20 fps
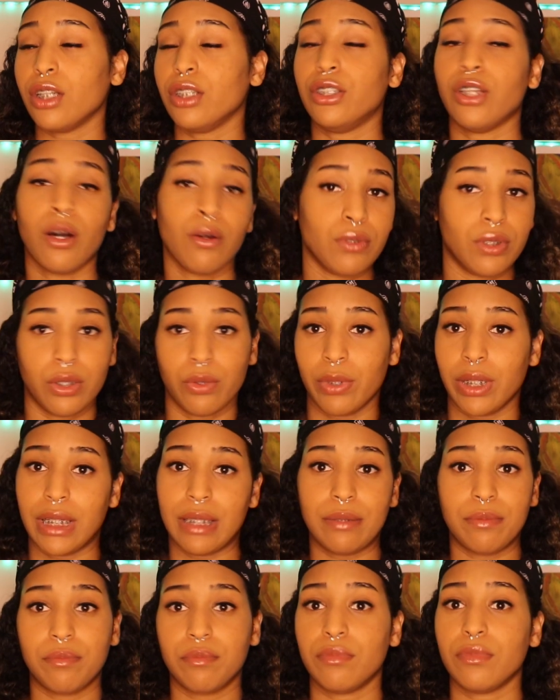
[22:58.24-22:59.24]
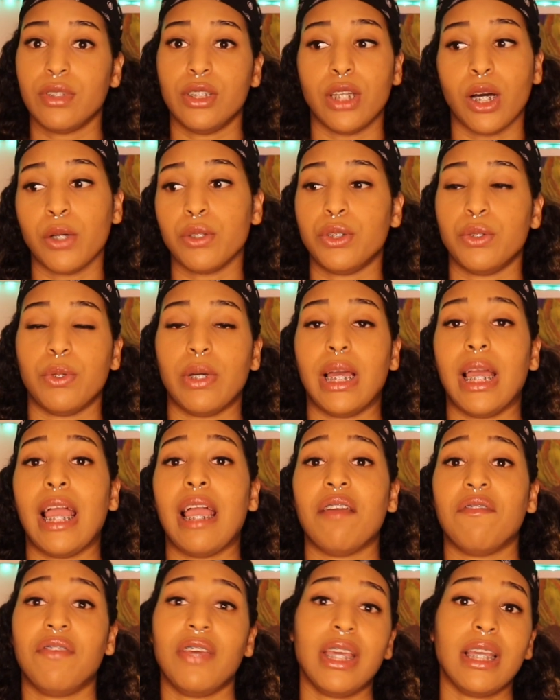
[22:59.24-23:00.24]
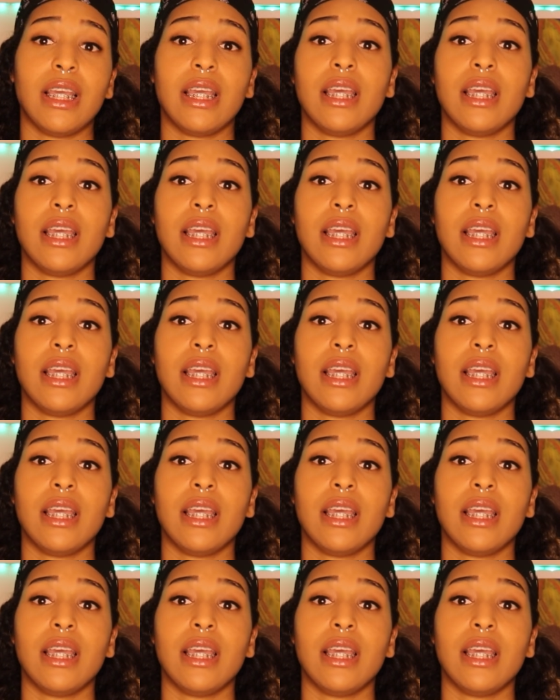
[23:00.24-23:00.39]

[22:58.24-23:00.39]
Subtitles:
don't do it. Don't do it. If